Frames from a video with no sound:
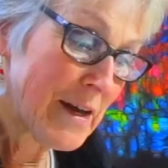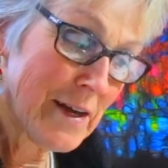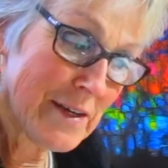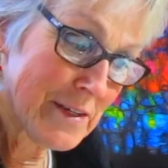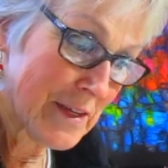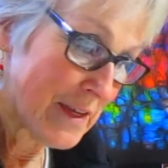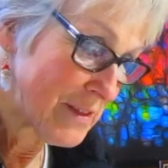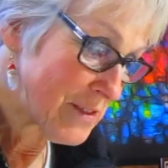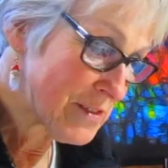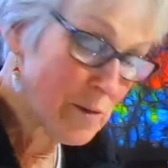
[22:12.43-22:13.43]
Uh,
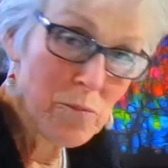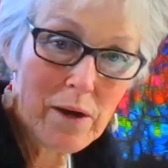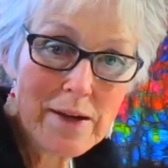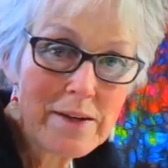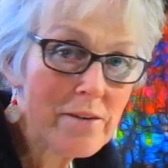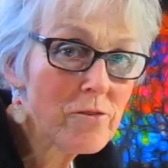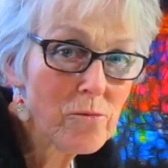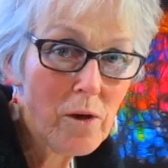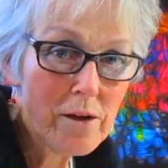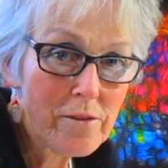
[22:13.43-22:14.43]
in the summer, I never
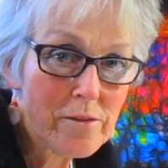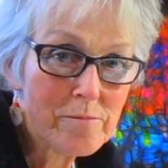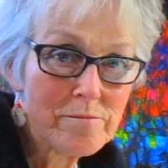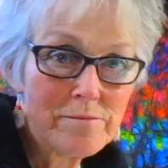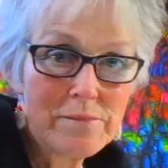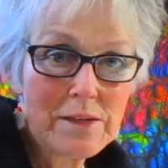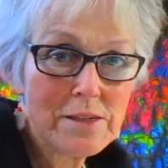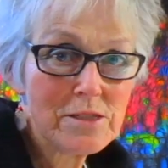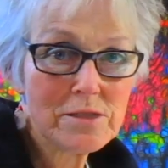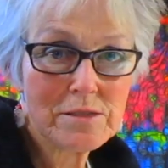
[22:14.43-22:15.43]
water them.
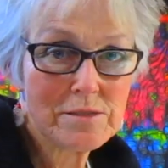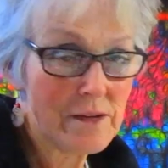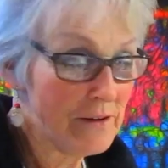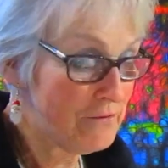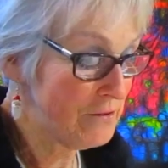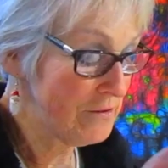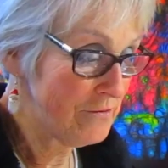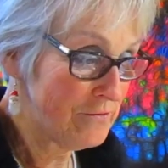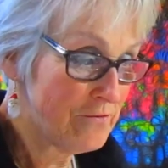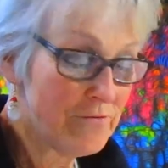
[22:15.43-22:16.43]
They just have to
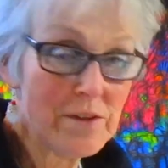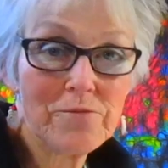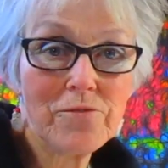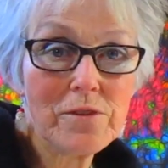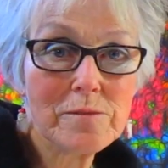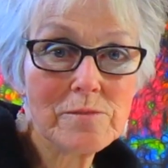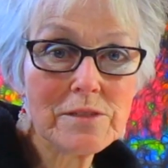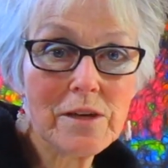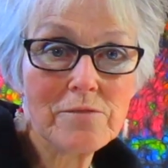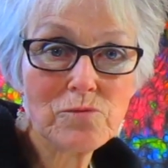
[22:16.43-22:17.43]
fend for
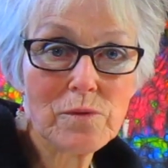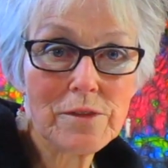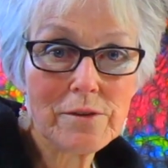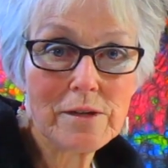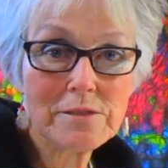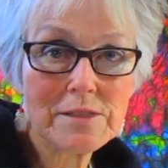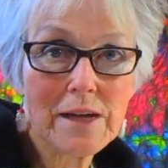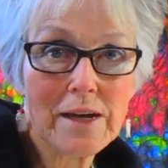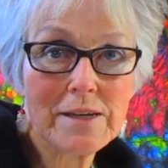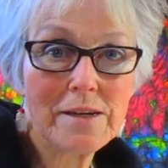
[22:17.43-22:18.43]
themselves when they're
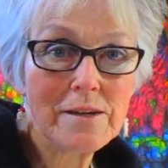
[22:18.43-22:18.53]
outside.